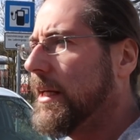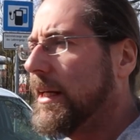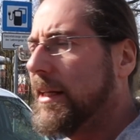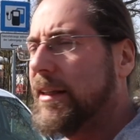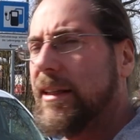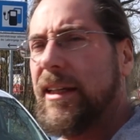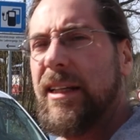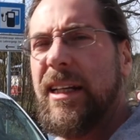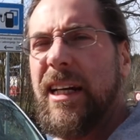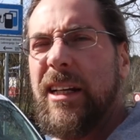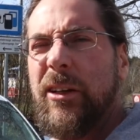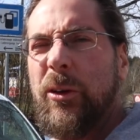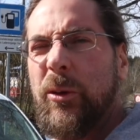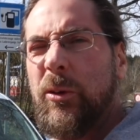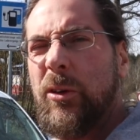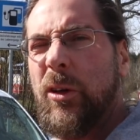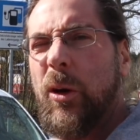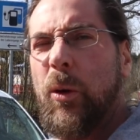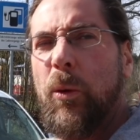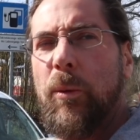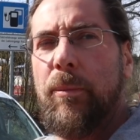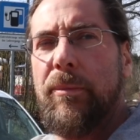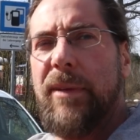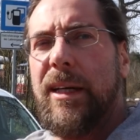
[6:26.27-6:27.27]
And then I don't
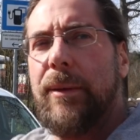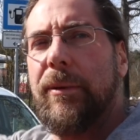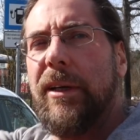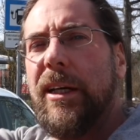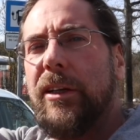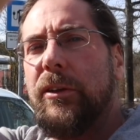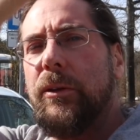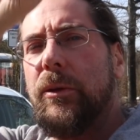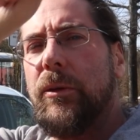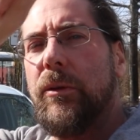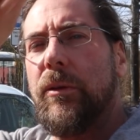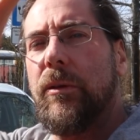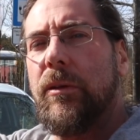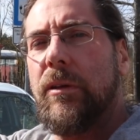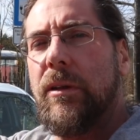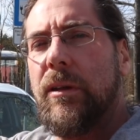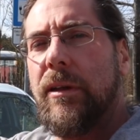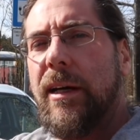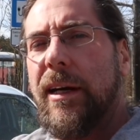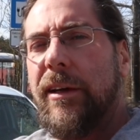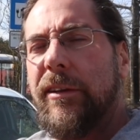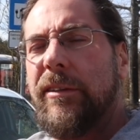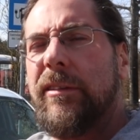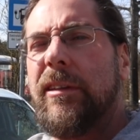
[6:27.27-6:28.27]
know, maybe I
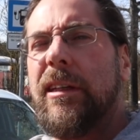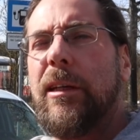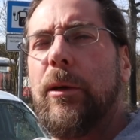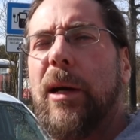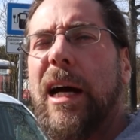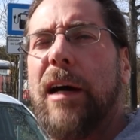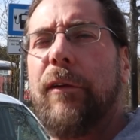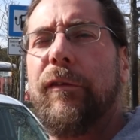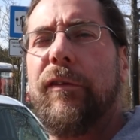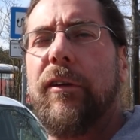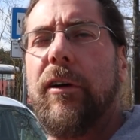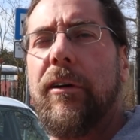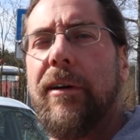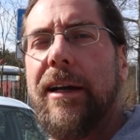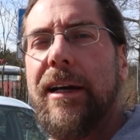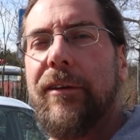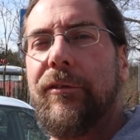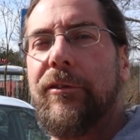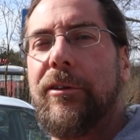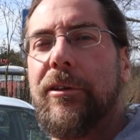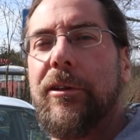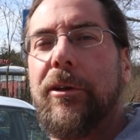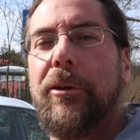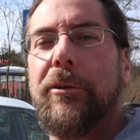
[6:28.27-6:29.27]
see how far I
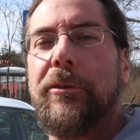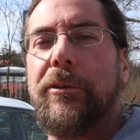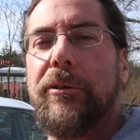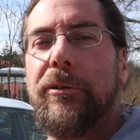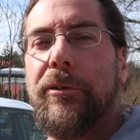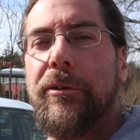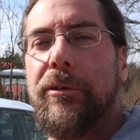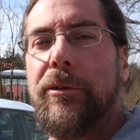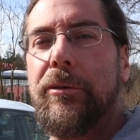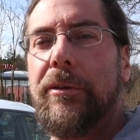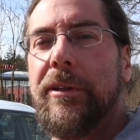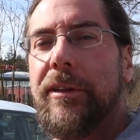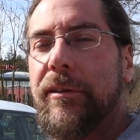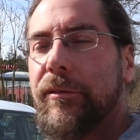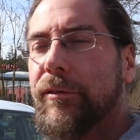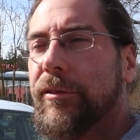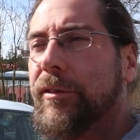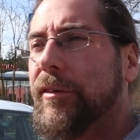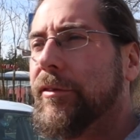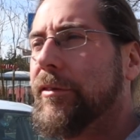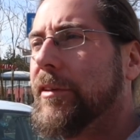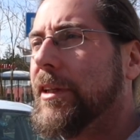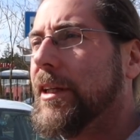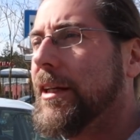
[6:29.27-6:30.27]
have to go to do
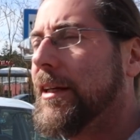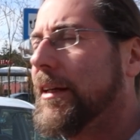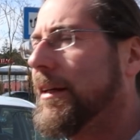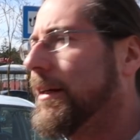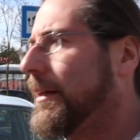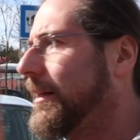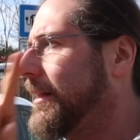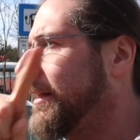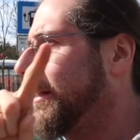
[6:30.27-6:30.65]
250.